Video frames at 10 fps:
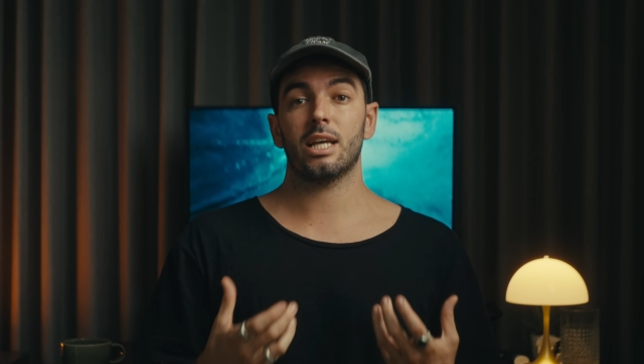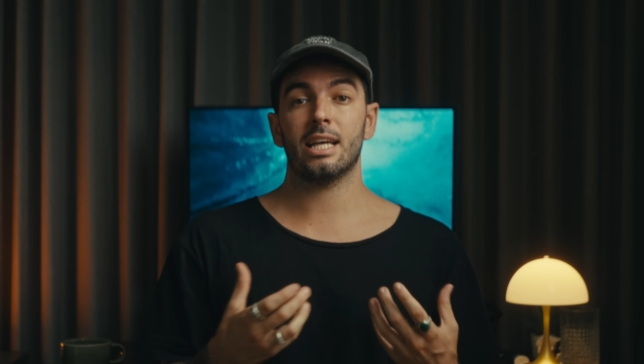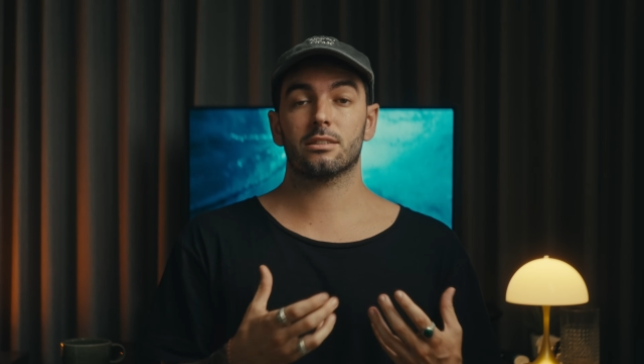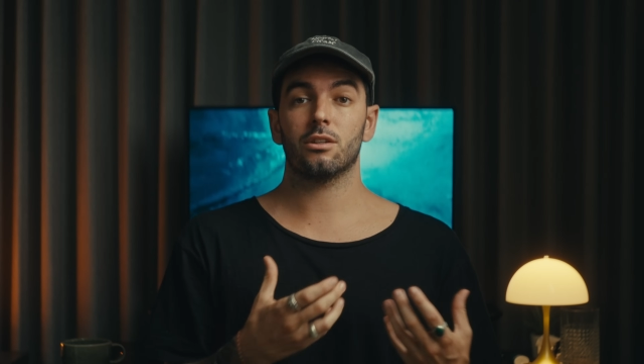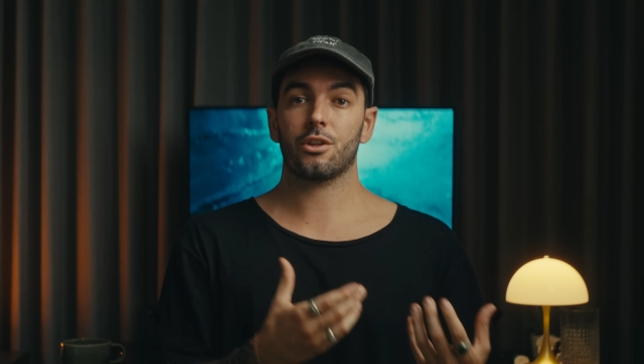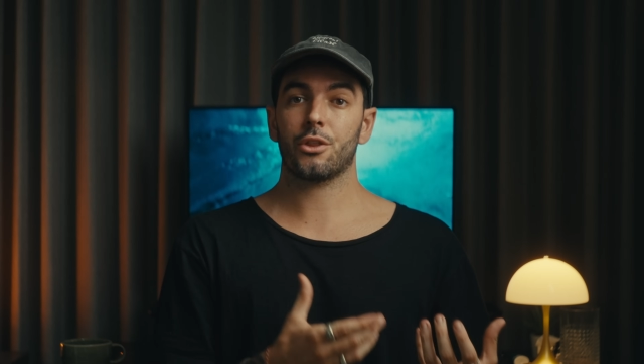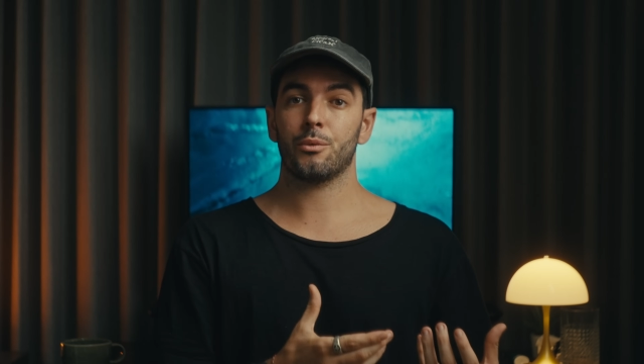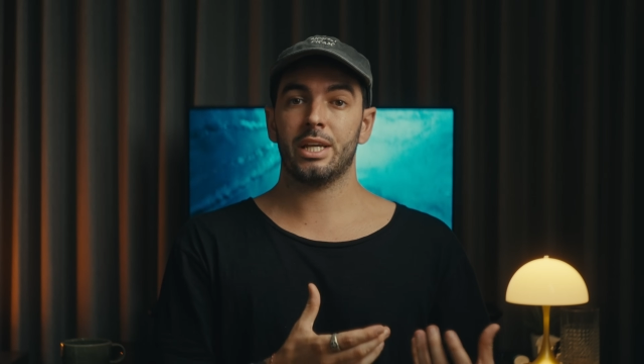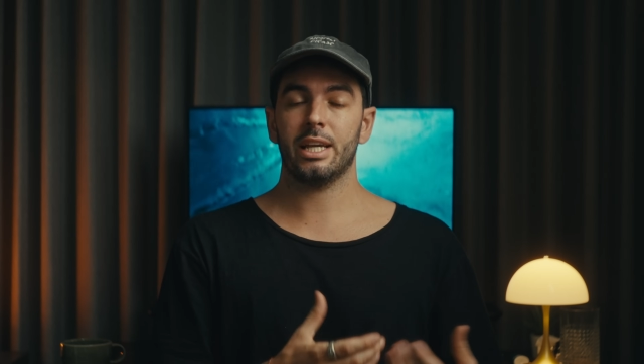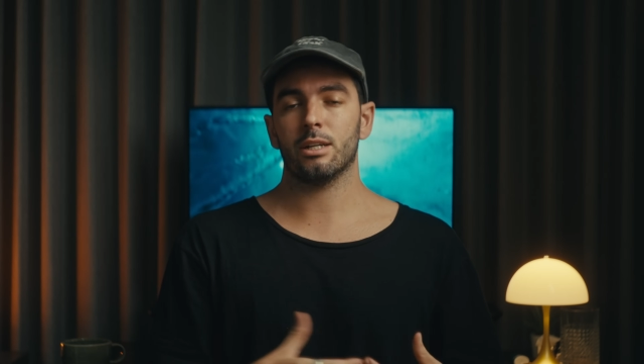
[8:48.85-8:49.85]

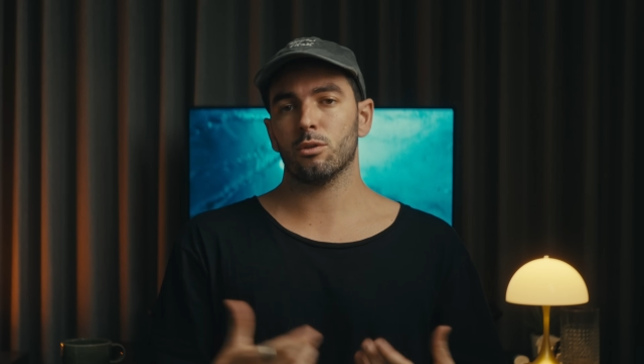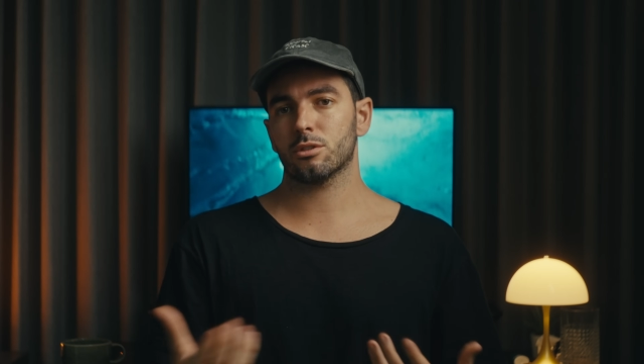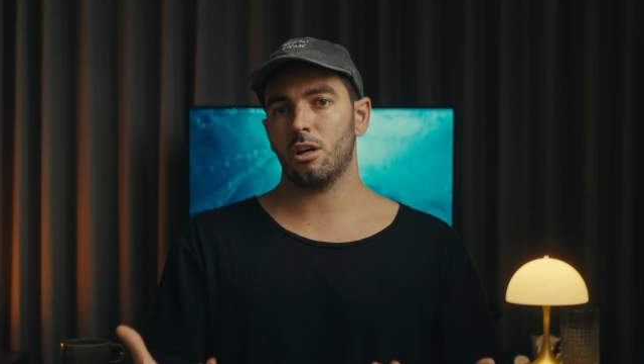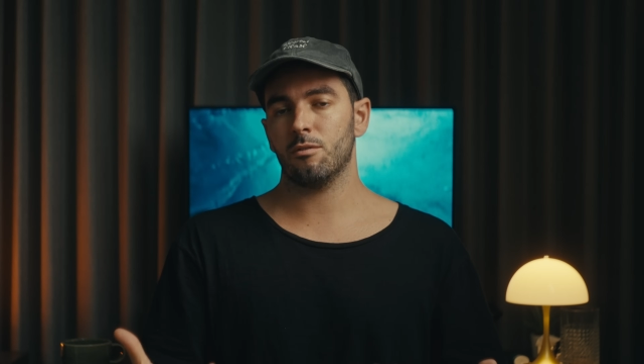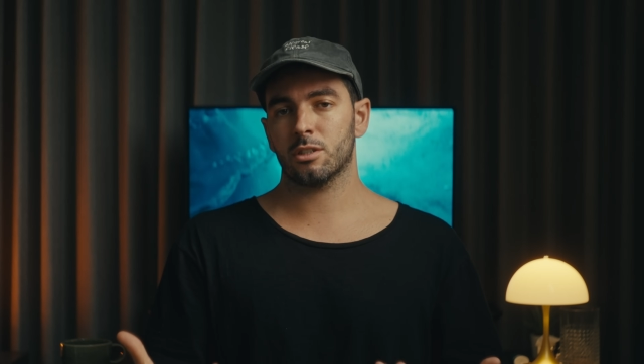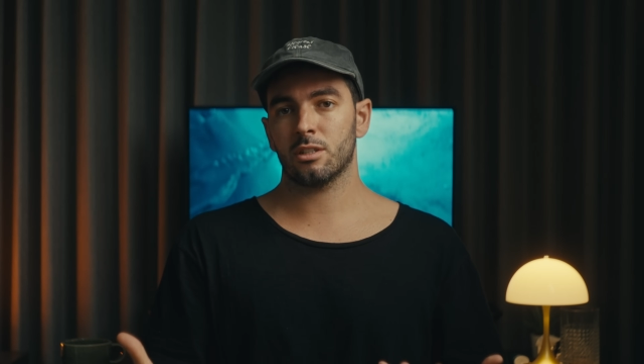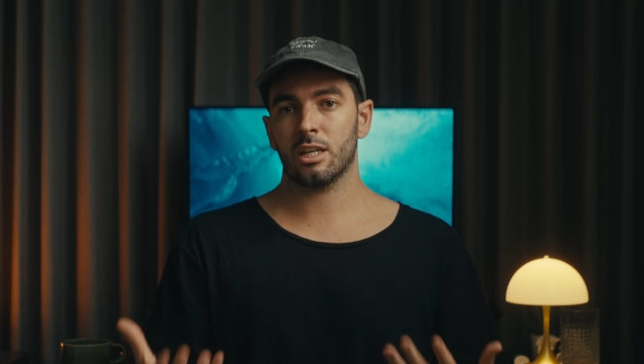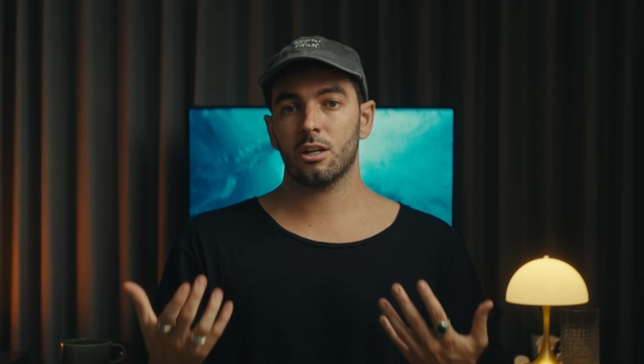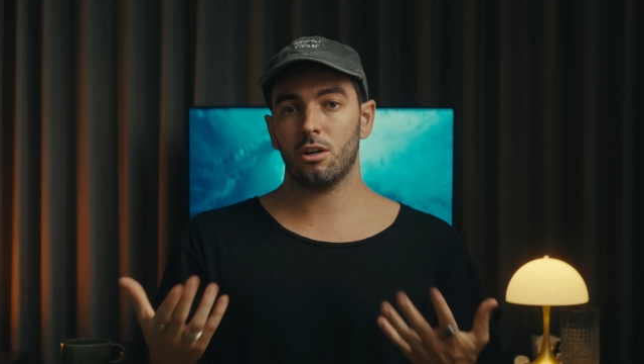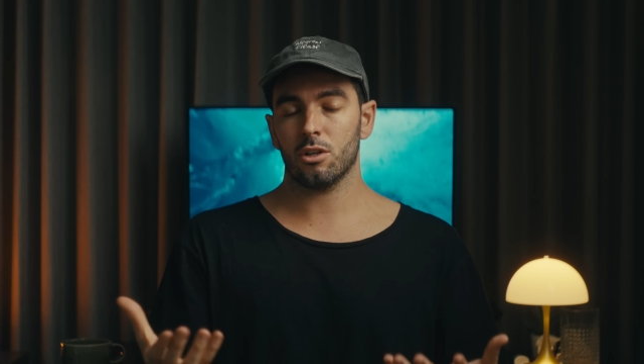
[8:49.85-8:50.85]
SLOG3 and also
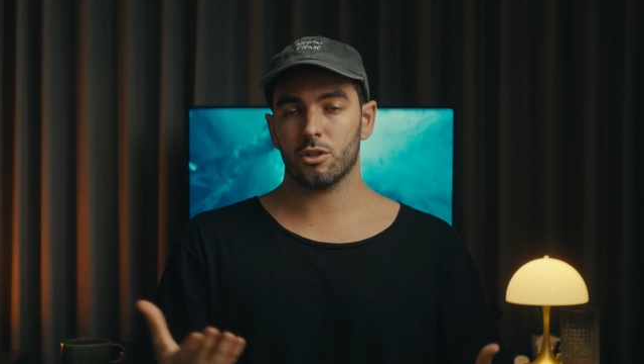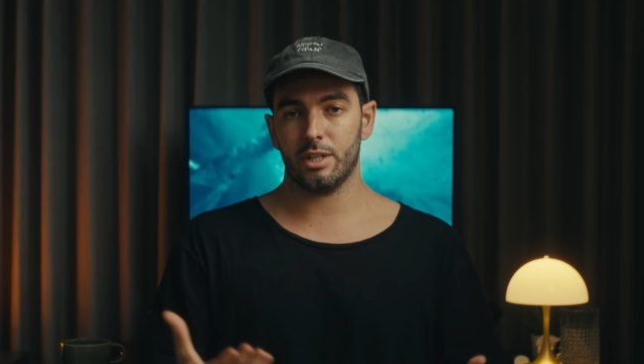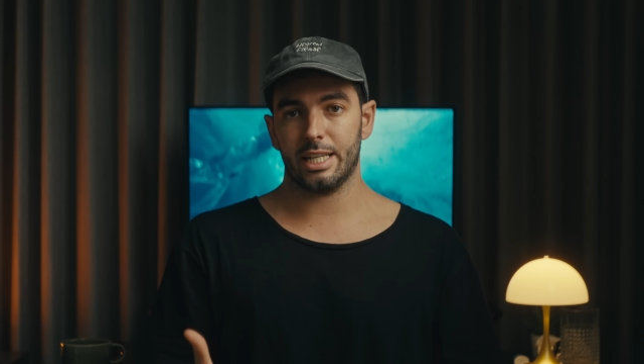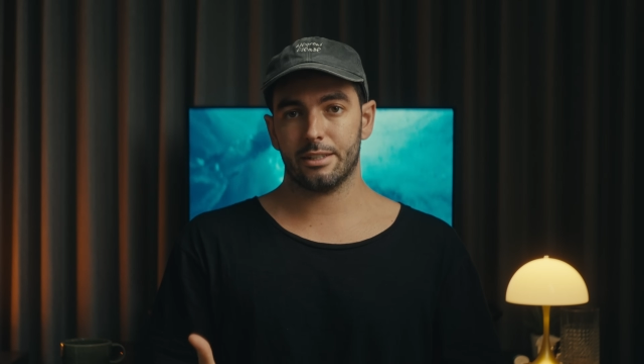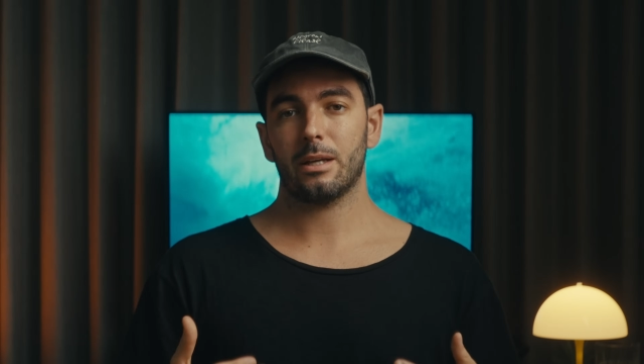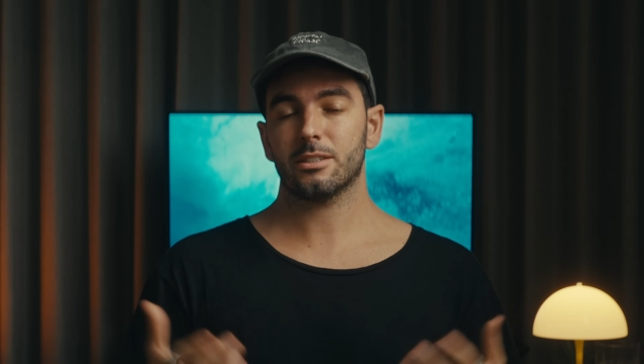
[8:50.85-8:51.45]
obviously color grading.